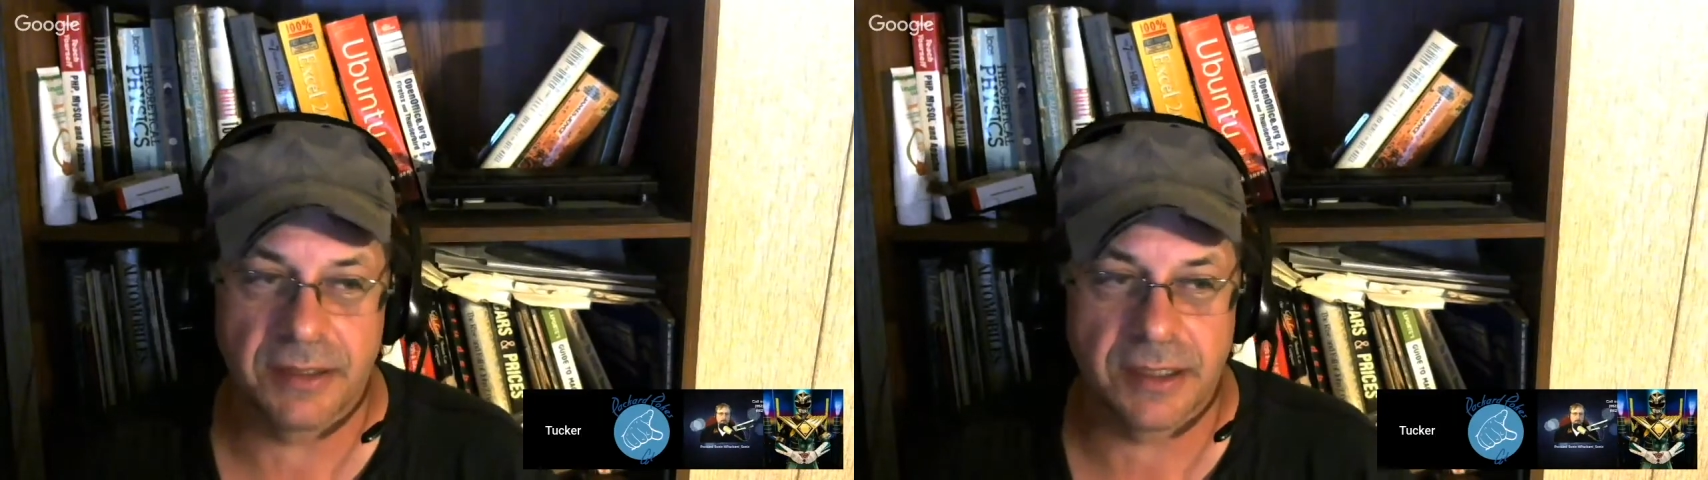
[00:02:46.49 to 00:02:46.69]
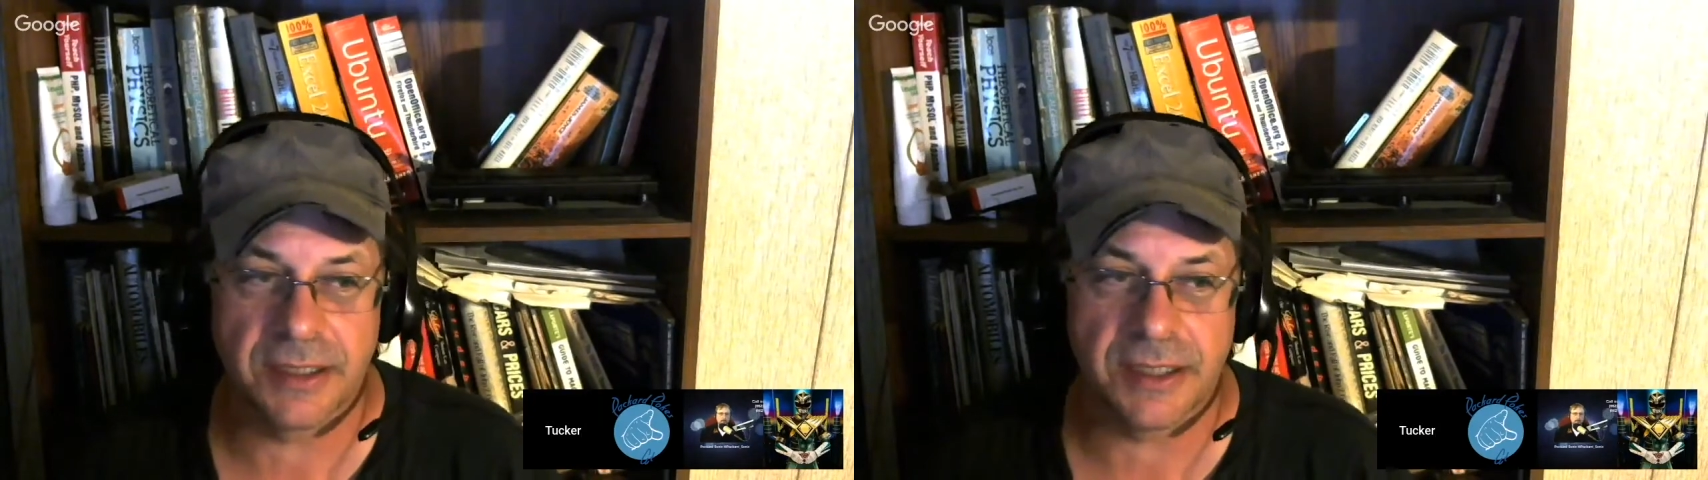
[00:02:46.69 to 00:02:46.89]

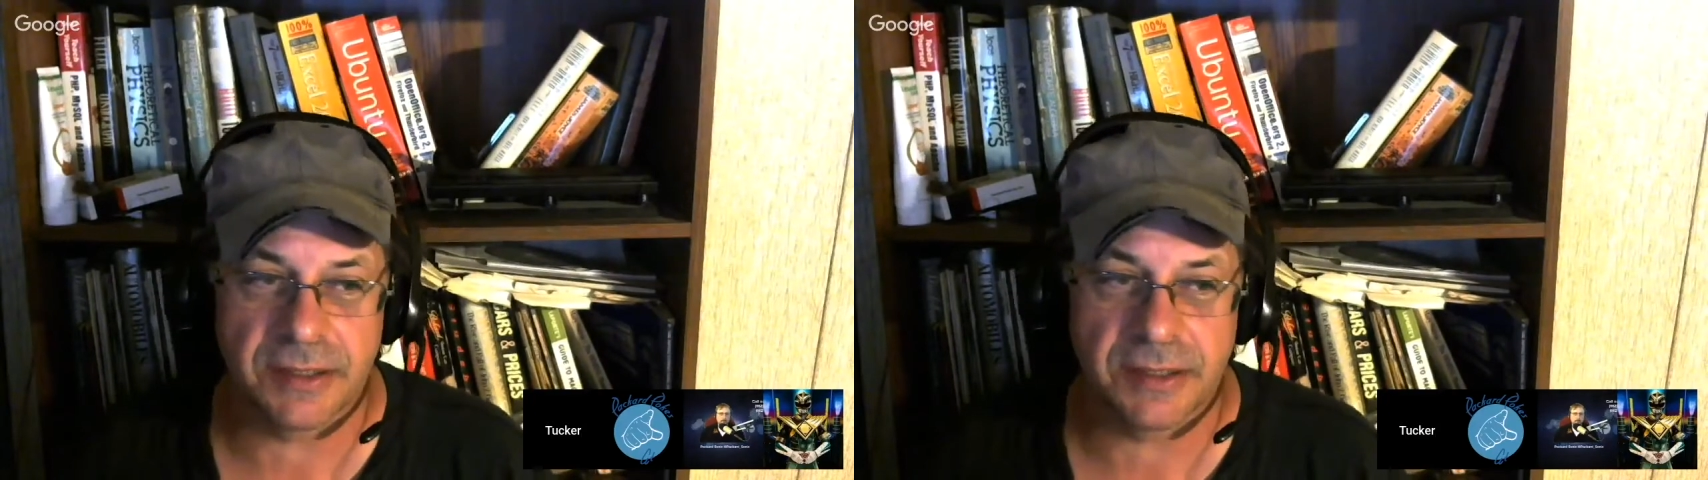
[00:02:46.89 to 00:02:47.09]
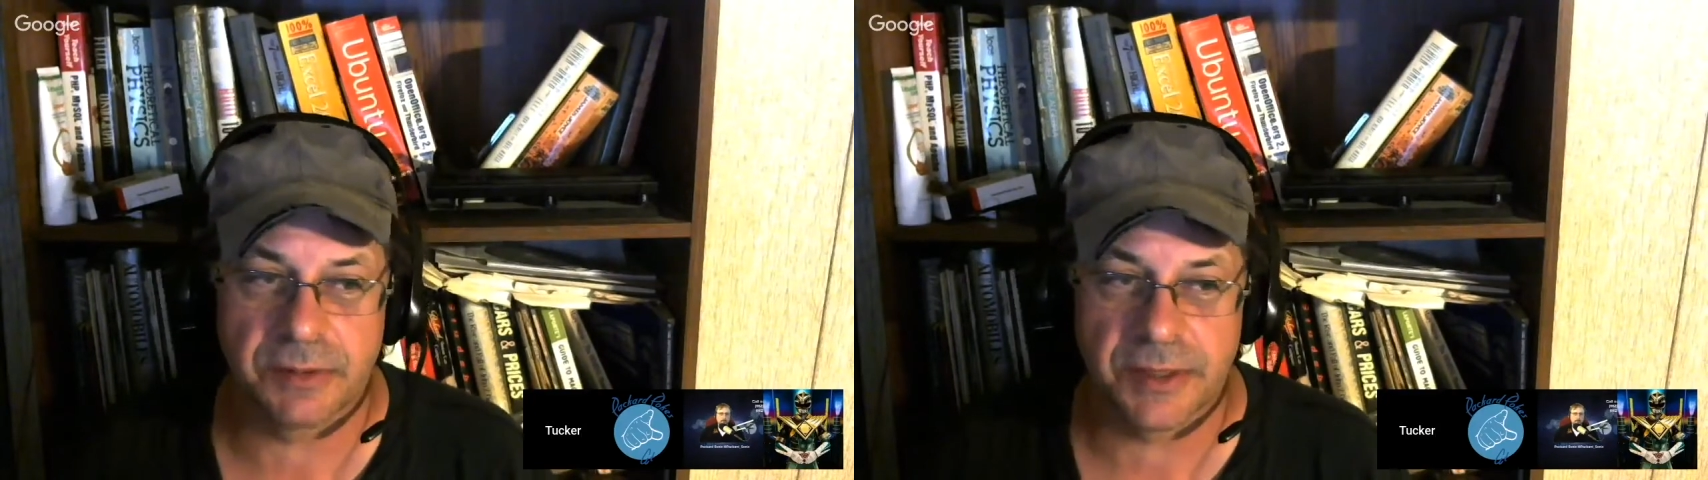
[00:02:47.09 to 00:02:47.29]

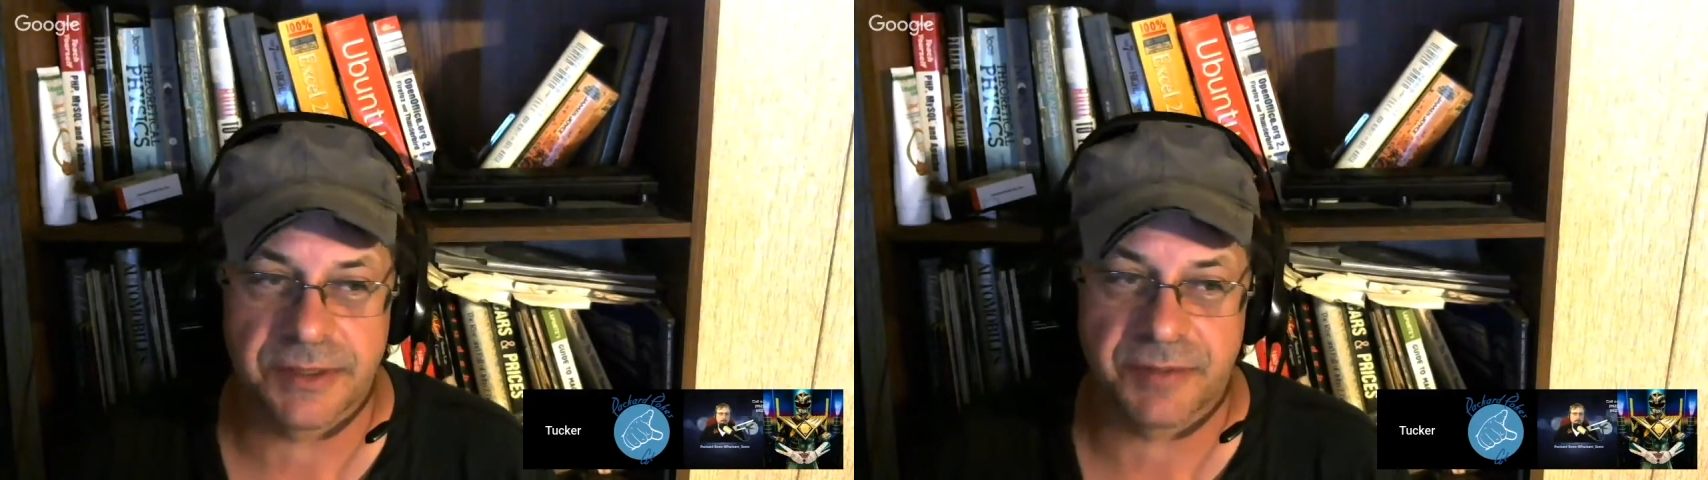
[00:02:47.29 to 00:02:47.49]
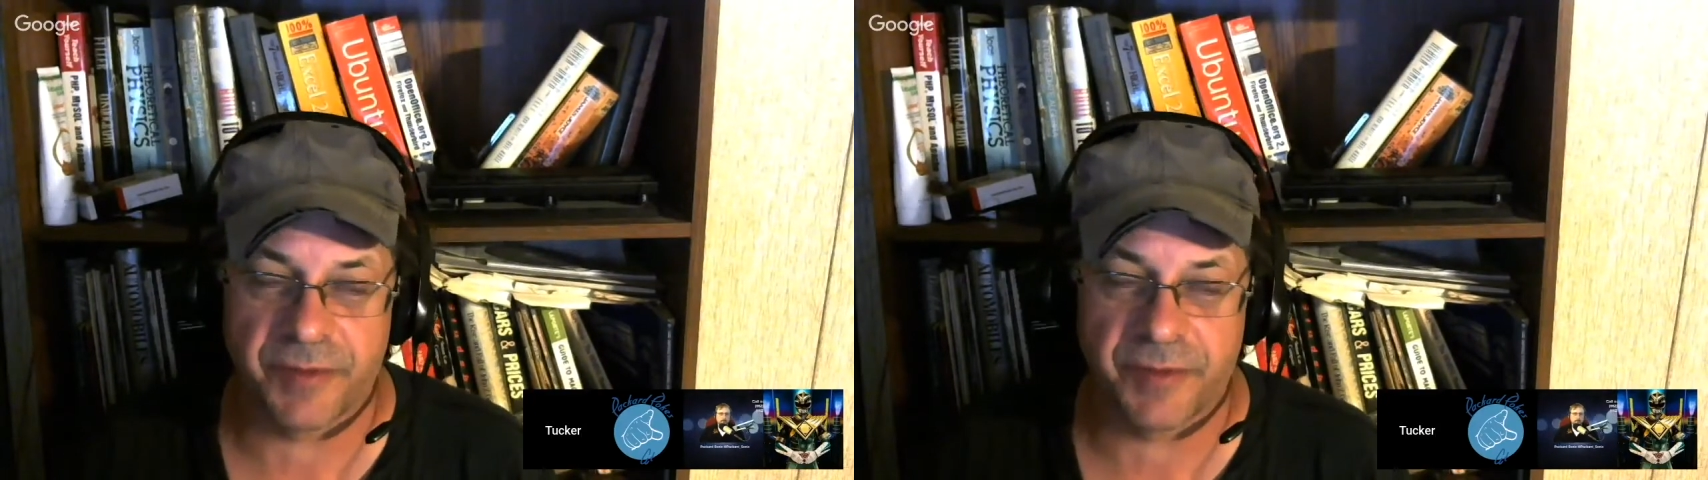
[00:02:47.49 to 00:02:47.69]

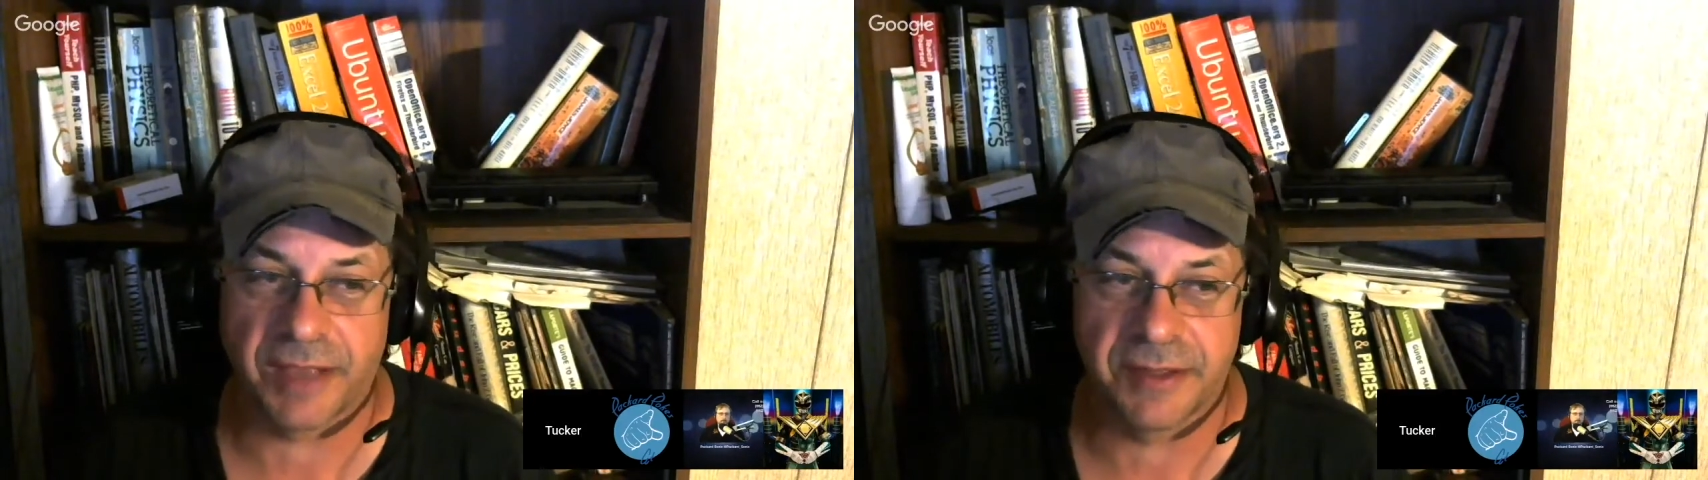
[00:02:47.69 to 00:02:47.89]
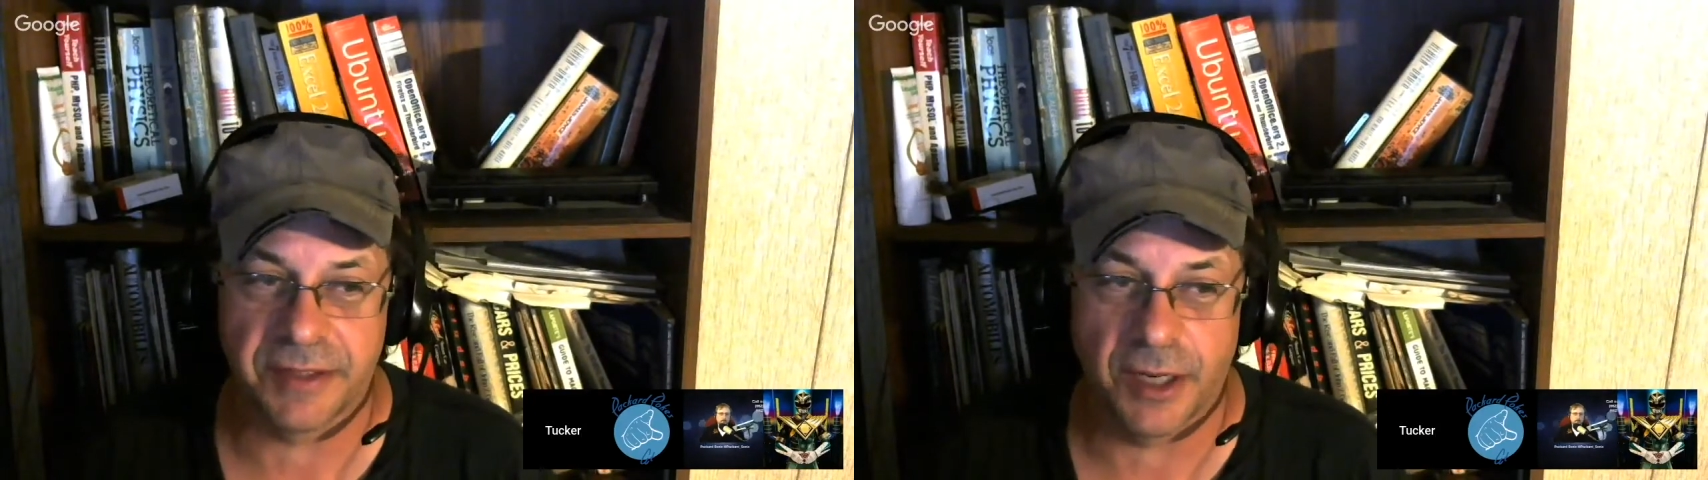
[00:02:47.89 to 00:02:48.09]
it's the
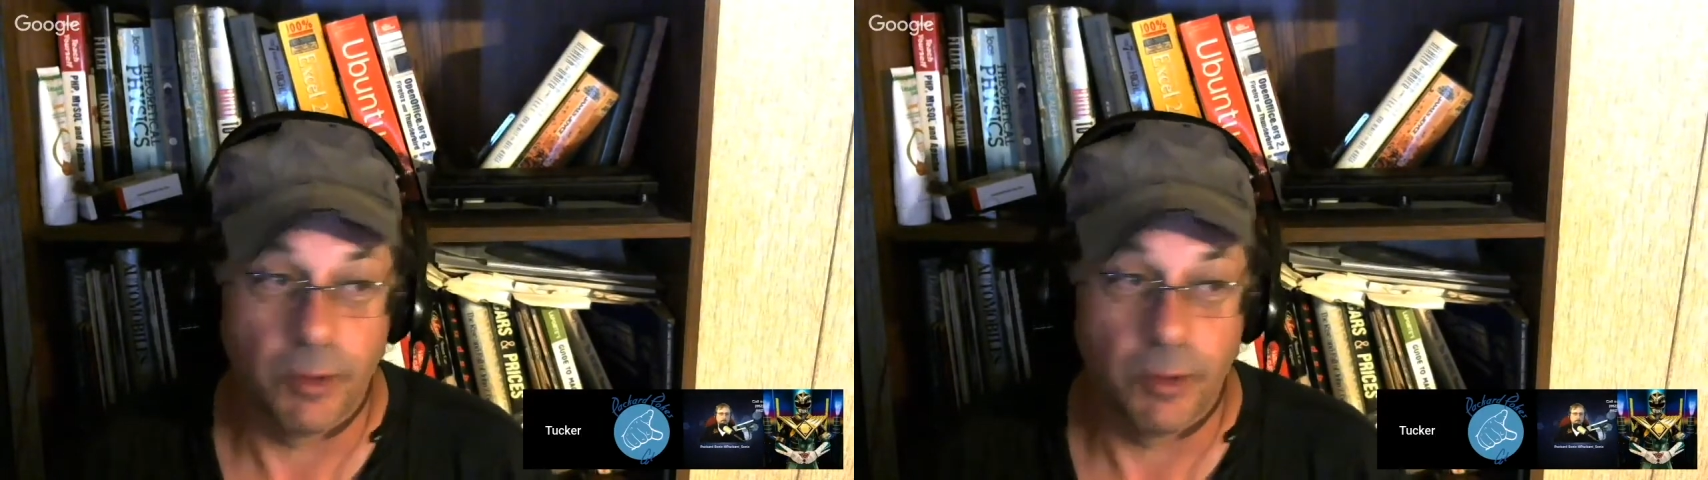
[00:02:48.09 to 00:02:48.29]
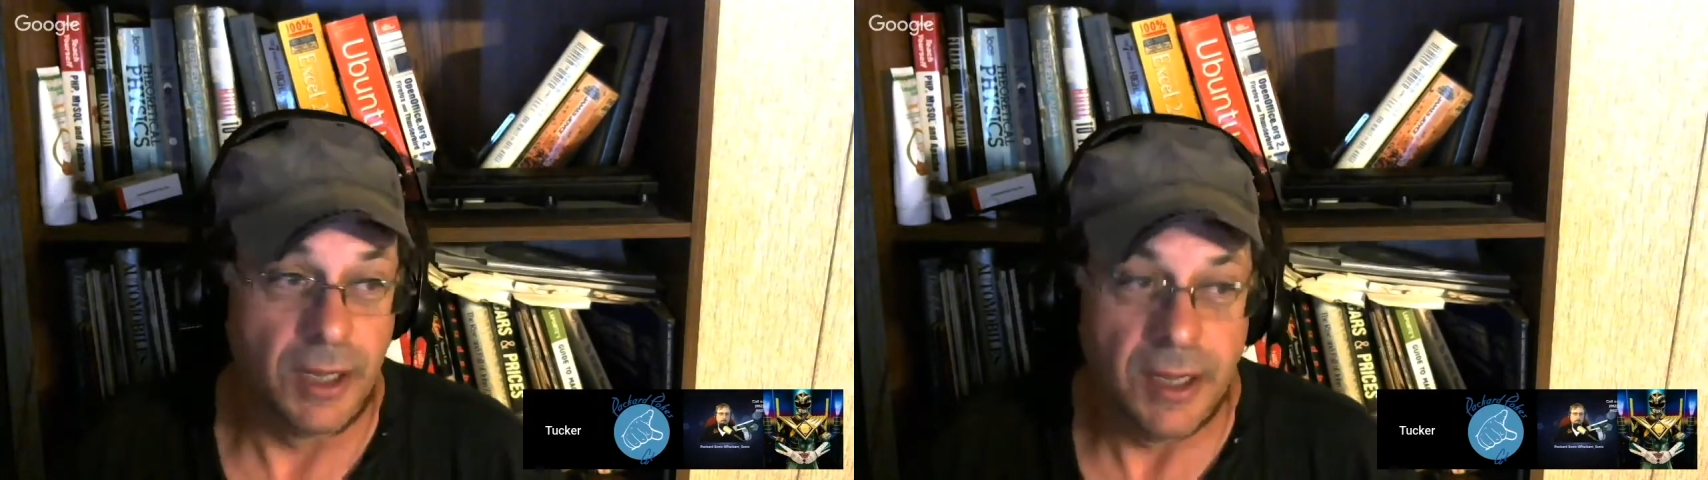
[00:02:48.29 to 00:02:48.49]
fact that, you know,